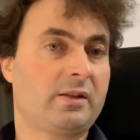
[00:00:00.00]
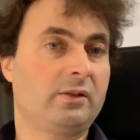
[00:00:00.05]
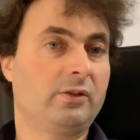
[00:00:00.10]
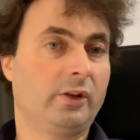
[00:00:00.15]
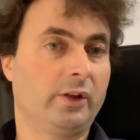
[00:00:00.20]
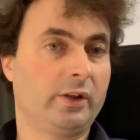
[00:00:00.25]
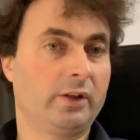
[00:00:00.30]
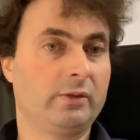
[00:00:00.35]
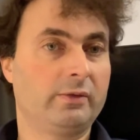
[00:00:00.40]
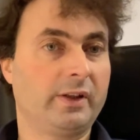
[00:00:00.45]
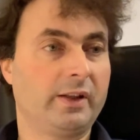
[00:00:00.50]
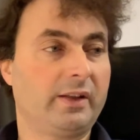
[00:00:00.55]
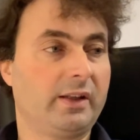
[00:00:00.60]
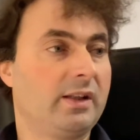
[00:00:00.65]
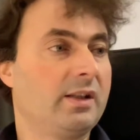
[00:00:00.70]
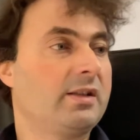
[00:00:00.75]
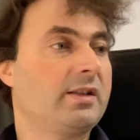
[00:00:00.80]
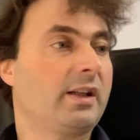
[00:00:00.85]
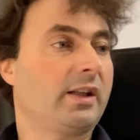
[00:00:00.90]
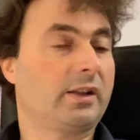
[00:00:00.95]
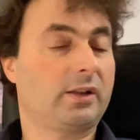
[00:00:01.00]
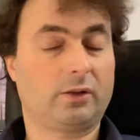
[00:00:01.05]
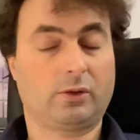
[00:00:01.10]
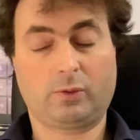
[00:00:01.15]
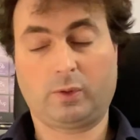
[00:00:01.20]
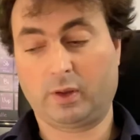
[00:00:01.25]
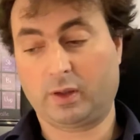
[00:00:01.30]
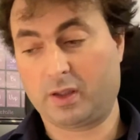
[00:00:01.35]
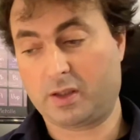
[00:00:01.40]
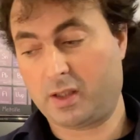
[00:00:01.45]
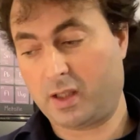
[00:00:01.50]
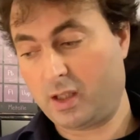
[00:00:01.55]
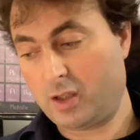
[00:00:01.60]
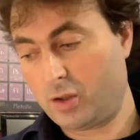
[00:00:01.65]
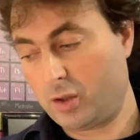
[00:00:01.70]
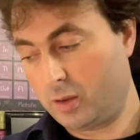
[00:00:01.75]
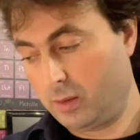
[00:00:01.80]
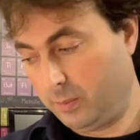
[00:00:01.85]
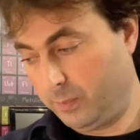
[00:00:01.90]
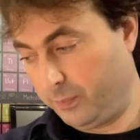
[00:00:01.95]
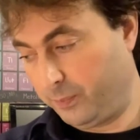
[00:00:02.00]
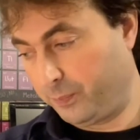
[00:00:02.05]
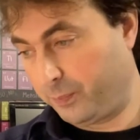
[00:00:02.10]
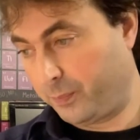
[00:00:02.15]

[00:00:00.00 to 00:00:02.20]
done within second quantization,